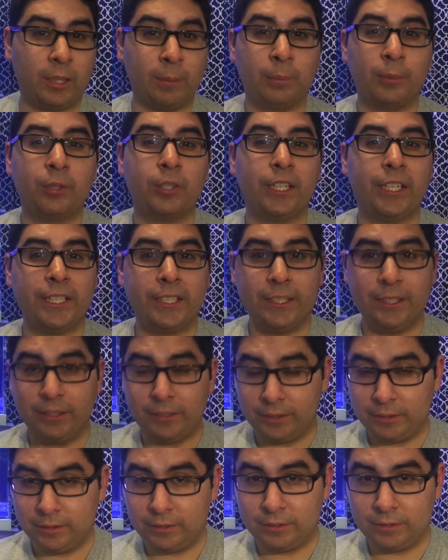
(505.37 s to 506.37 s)
upgrade,
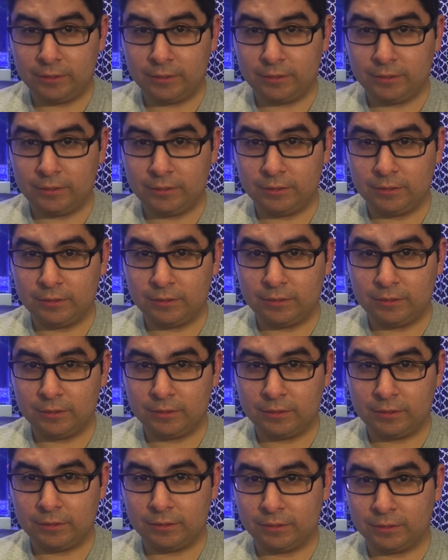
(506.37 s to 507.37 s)

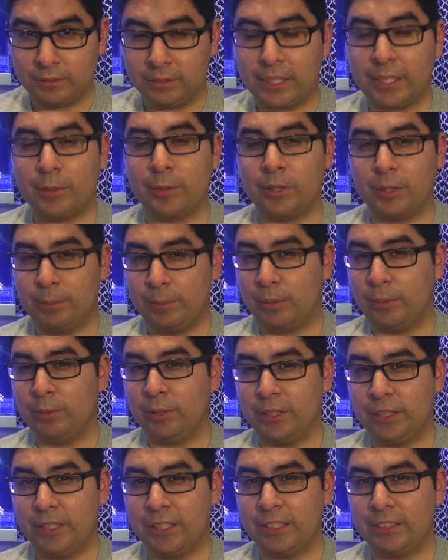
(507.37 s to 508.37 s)
that would have been
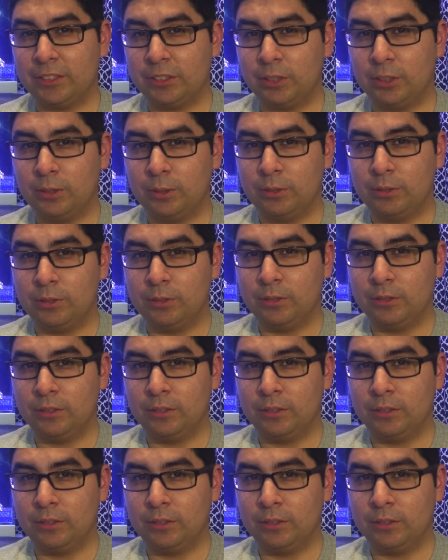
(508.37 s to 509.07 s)
really nice too.